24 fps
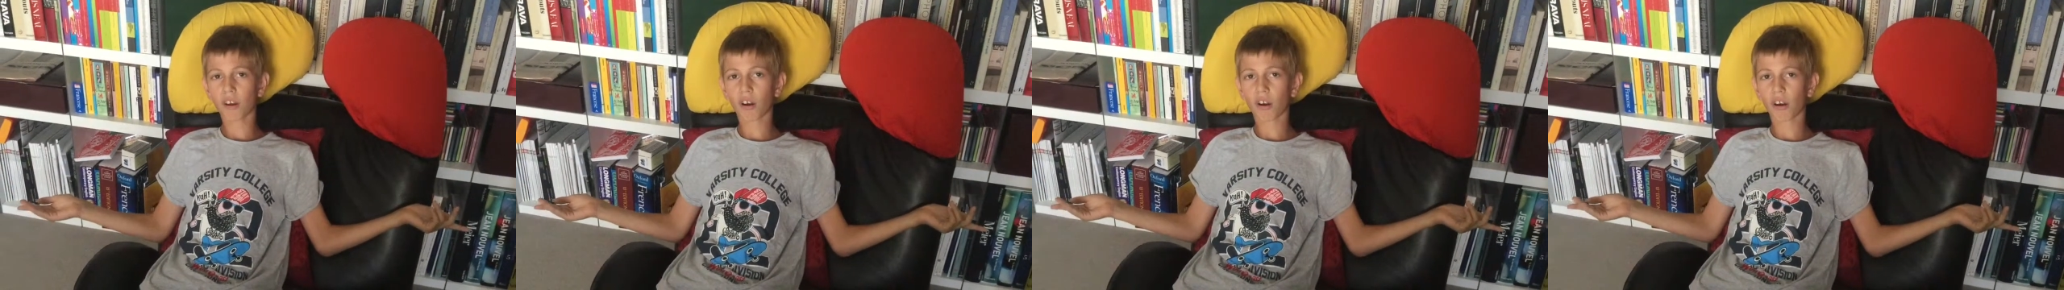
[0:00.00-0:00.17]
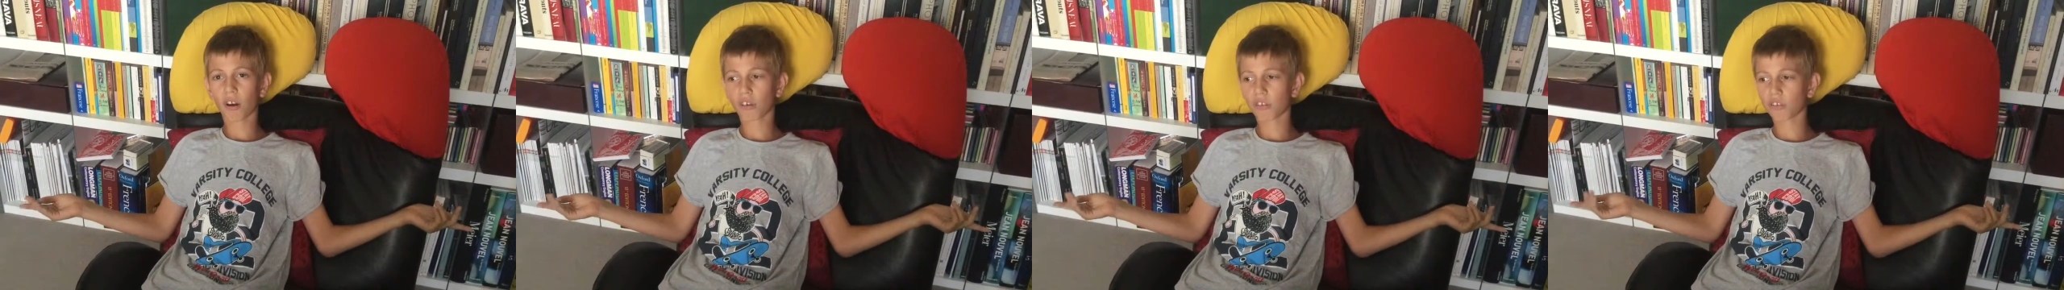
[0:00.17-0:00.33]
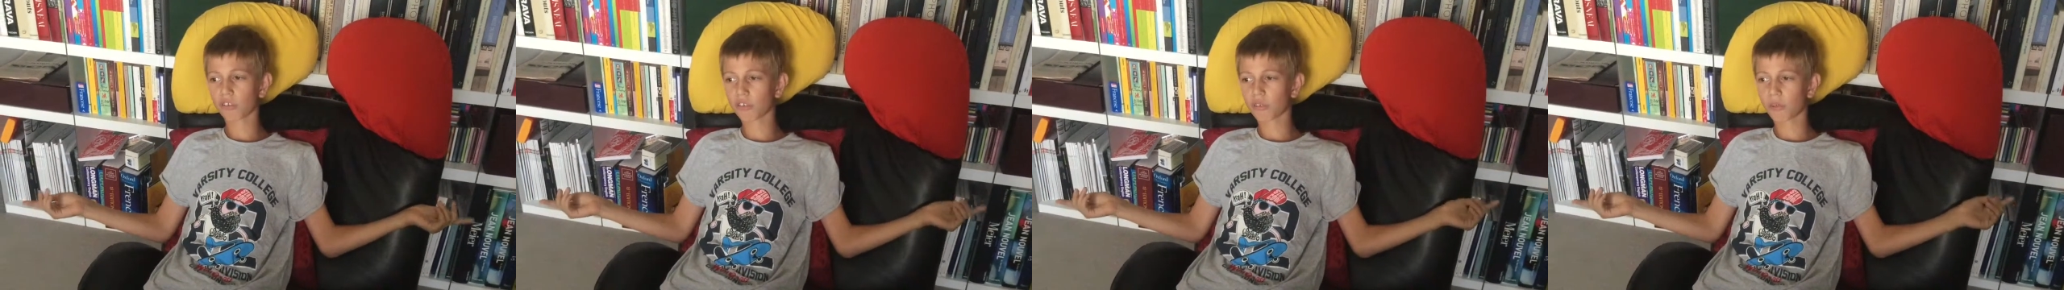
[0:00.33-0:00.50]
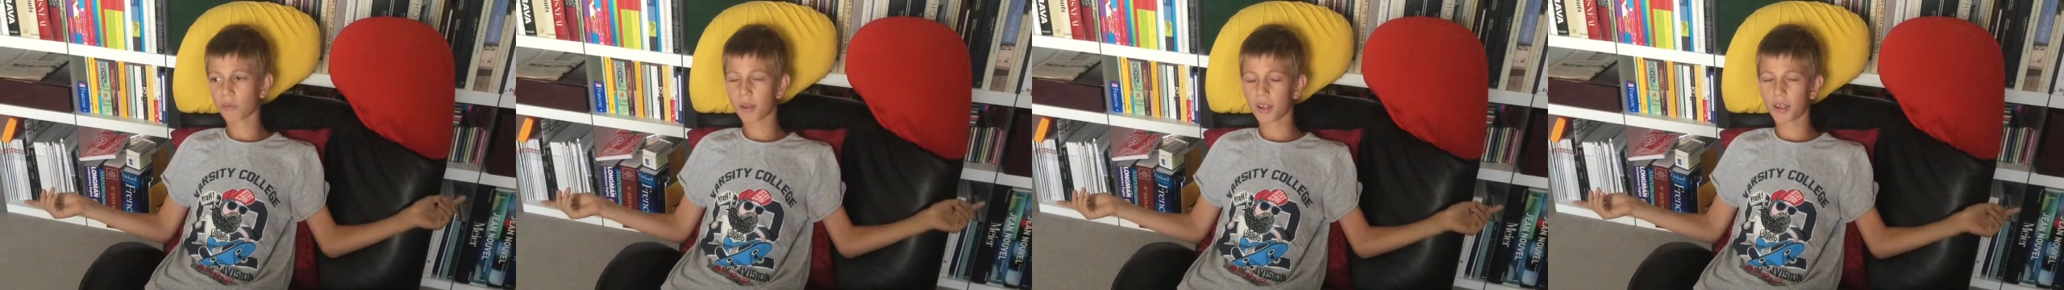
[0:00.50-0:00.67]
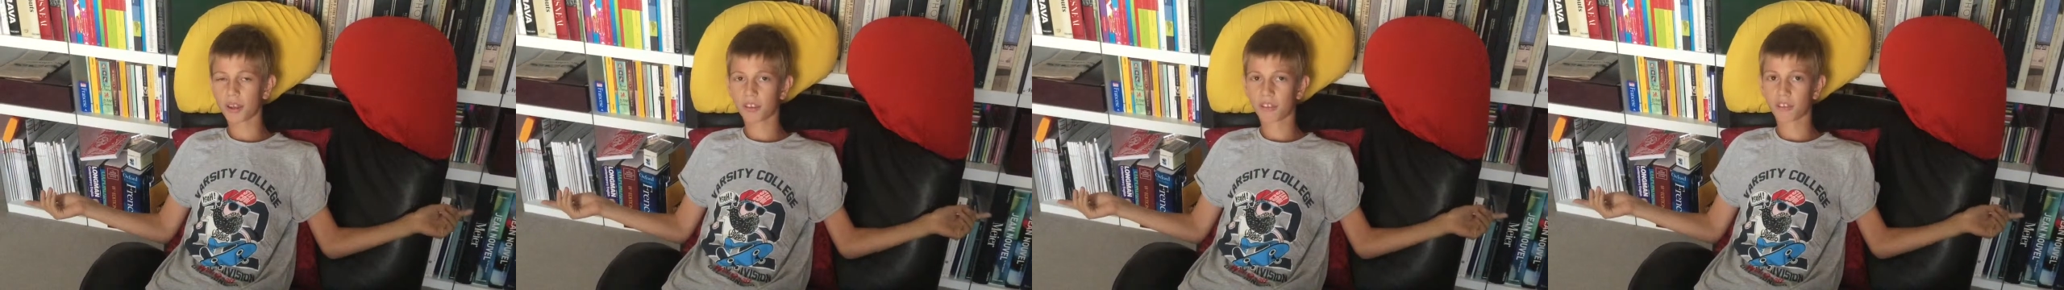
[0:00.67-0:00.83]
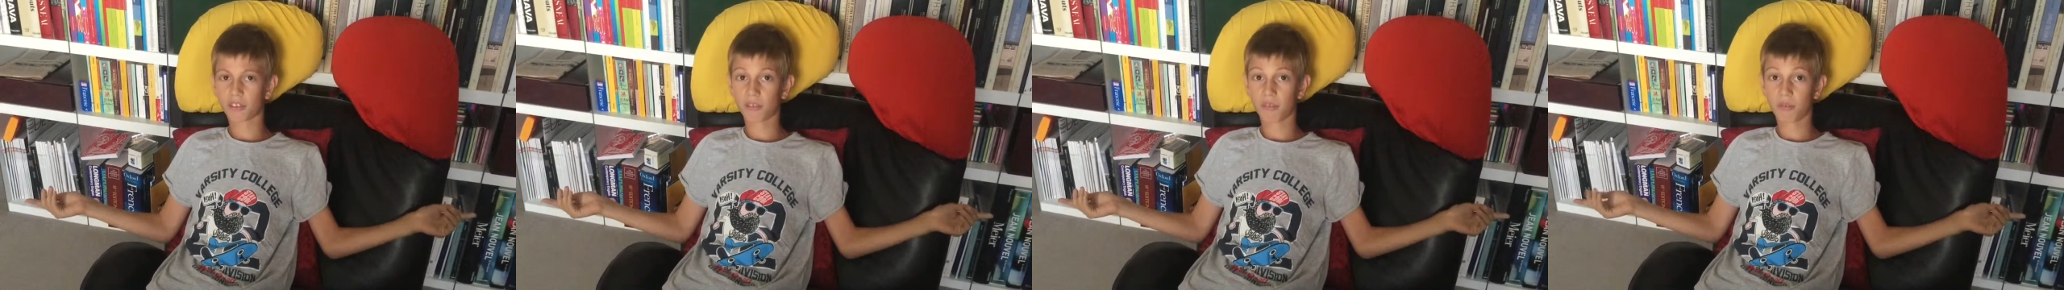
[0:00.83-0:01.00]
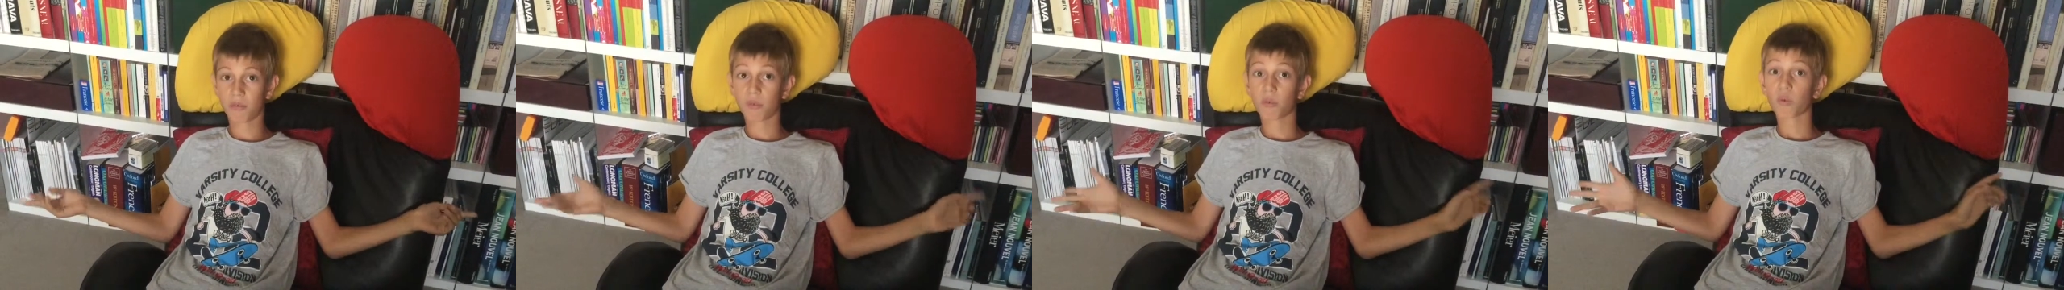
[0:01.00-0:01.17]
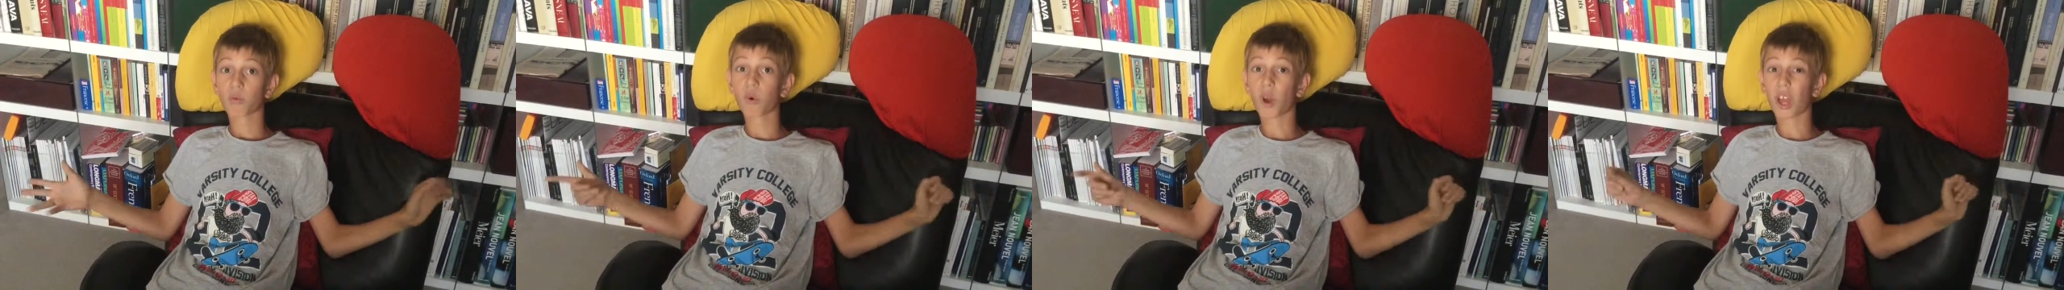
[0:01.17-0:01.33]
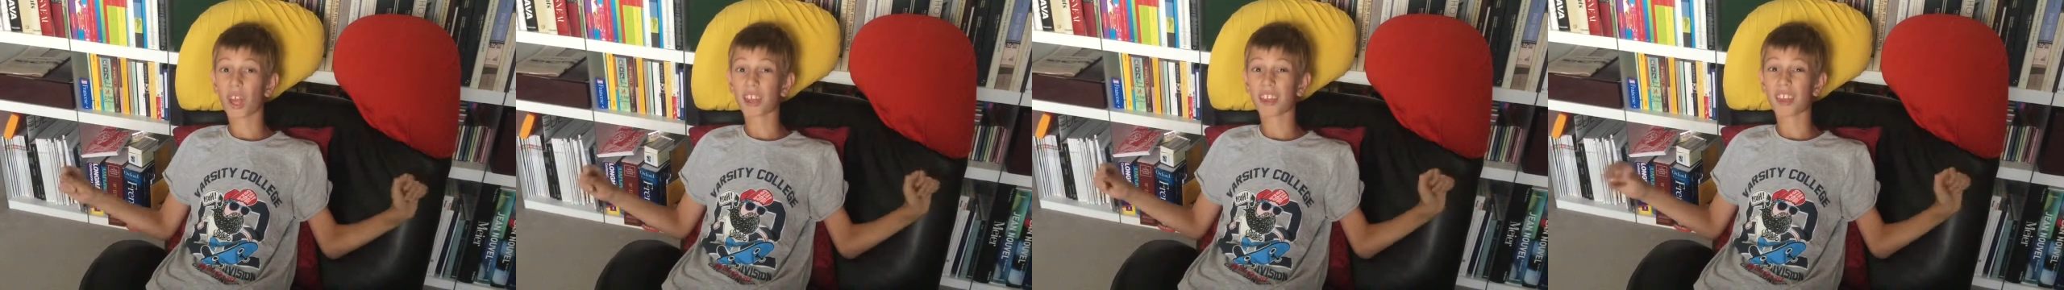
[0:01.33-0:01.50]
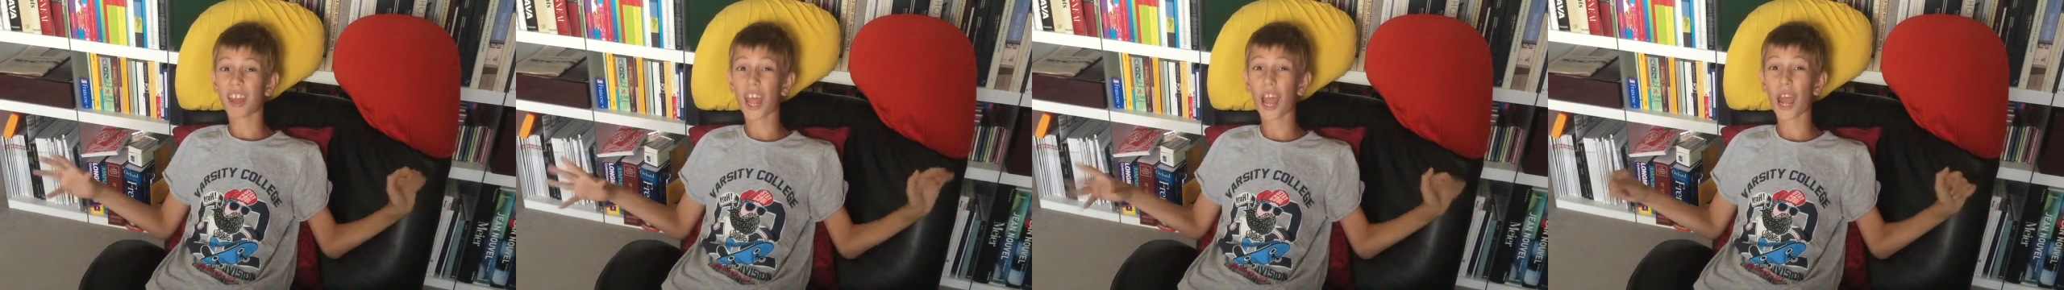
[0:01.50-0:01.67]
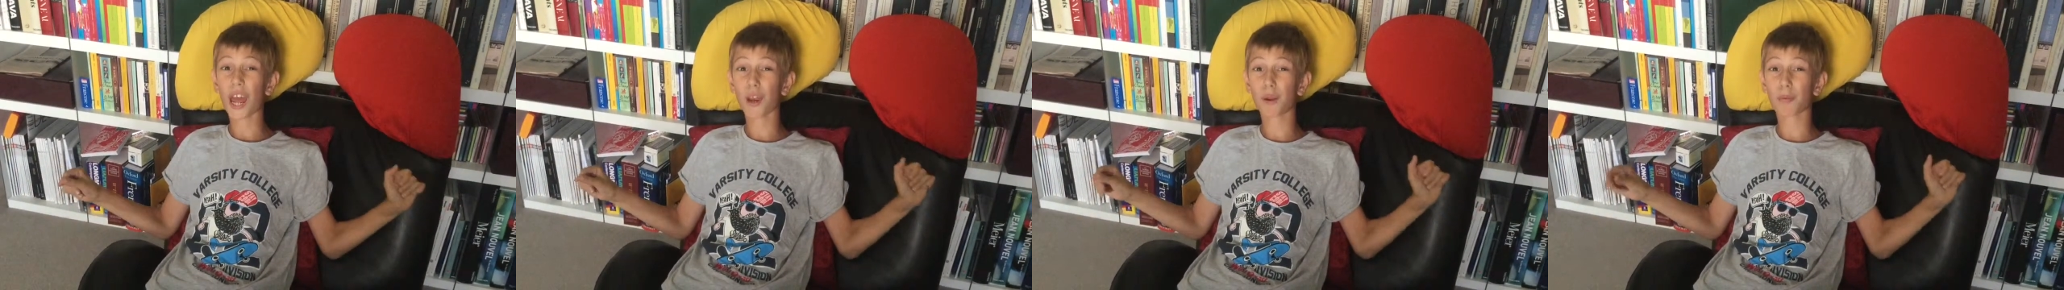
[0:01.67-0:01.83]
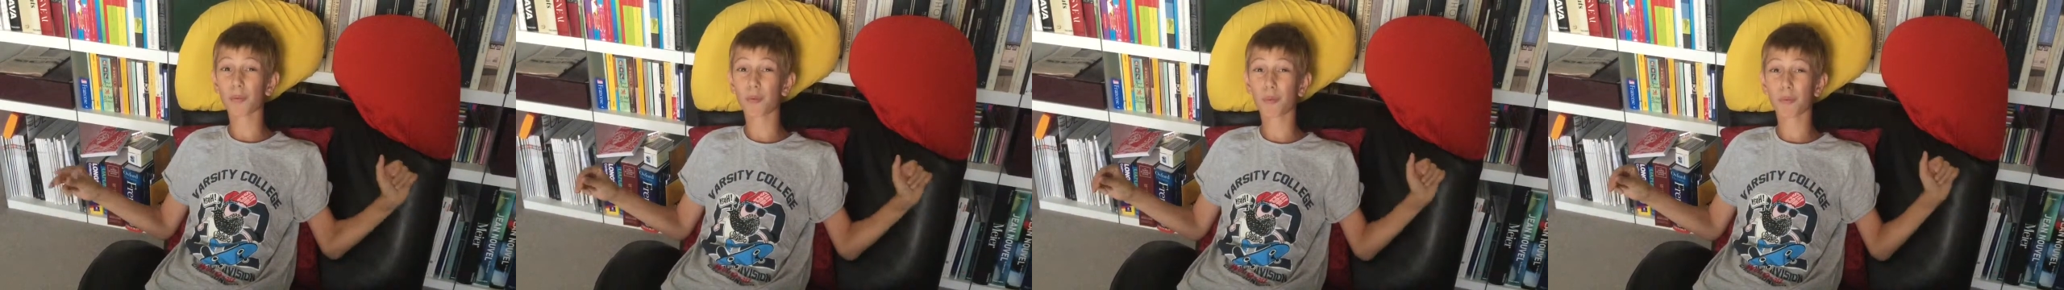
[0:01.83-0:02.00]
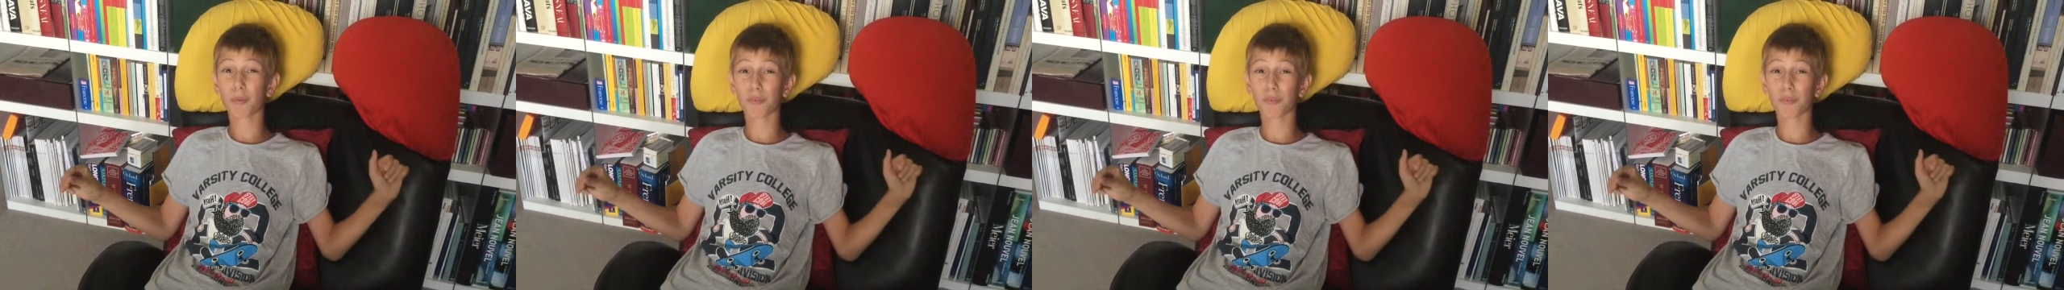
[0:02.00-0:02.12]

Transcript: also is quite terrible